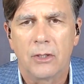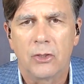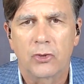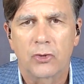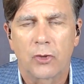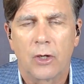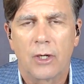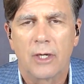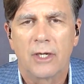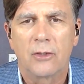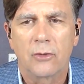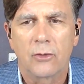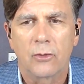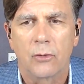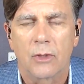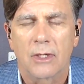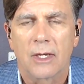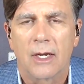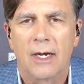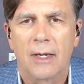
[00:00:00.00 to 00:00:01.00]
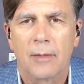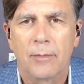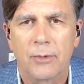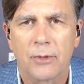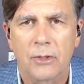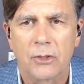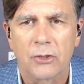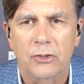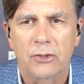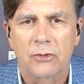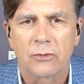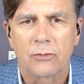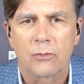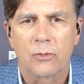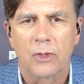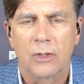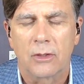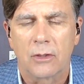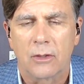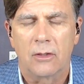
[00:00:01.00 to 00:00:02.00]
trying to accomplish
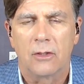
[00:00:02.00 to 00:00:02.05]
with